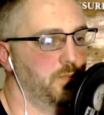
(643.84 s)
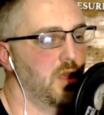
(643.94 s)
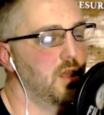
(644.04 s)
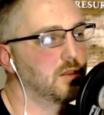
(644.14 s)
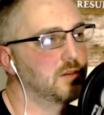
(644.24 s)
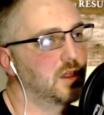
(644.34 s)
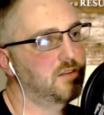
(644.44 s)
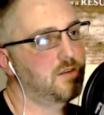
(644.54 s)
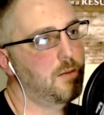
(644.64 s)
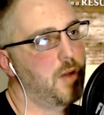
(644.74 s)
Now let's
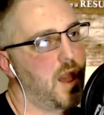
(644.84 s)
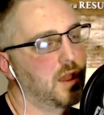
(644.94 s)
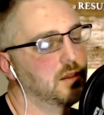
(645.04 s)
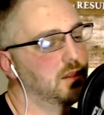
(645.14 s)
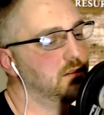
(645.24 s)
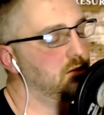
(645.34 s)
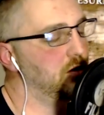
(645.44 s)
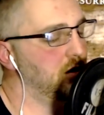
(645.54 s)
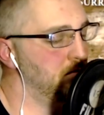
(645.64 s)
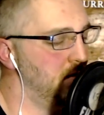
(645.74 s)
step back and let's
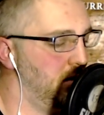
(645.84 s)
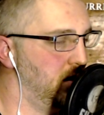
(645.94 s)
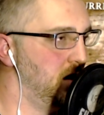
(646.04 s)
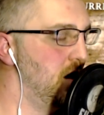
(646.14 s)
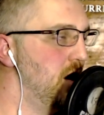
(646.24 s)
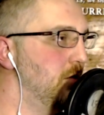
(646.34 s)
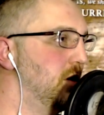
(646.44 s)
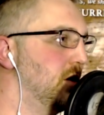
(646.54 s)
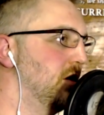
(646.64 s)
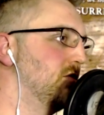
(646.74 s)
look at Mary
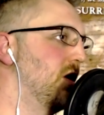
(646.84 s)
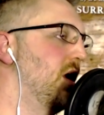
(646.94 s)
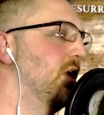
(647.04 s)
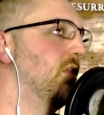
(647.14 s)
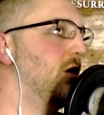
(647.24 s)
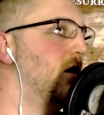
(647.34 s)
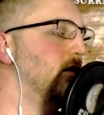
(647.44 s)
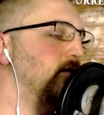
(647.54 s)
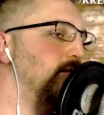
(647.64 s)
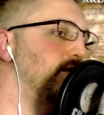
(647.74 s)
because there are
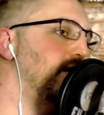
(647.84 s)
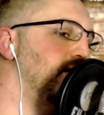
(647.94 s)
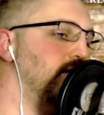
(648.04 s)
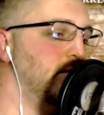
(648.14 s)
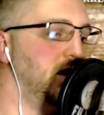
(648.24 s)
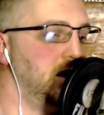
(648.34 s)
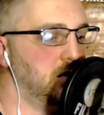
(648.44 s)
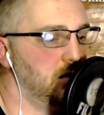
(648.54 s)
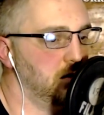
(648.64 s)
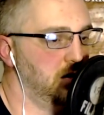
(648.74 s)
some things that we need
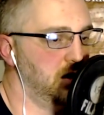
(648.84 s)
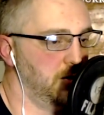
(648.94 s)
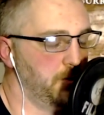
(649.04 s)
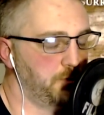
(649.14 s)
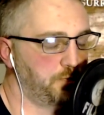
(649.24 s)
to learn here.